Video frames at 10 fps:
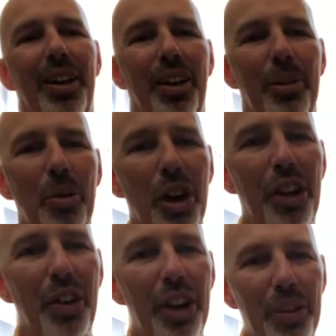Good
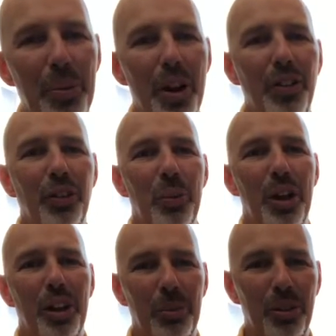morning, grade 12s.
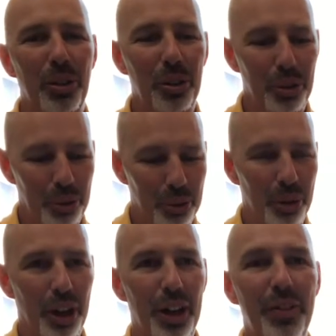Welcome
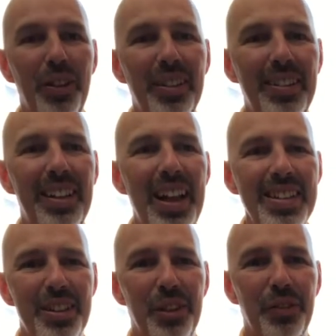to physics
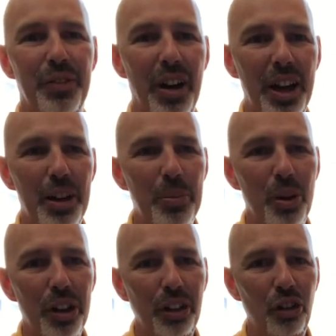class on Friday
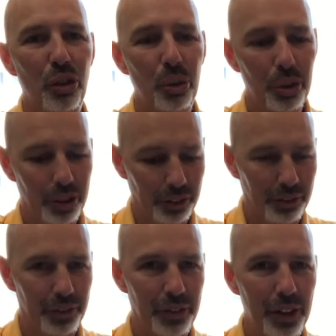morning, June the
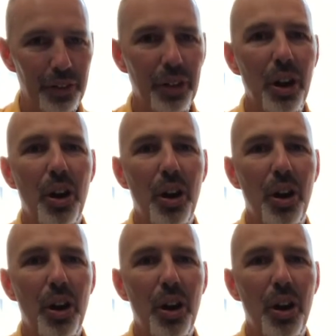5th.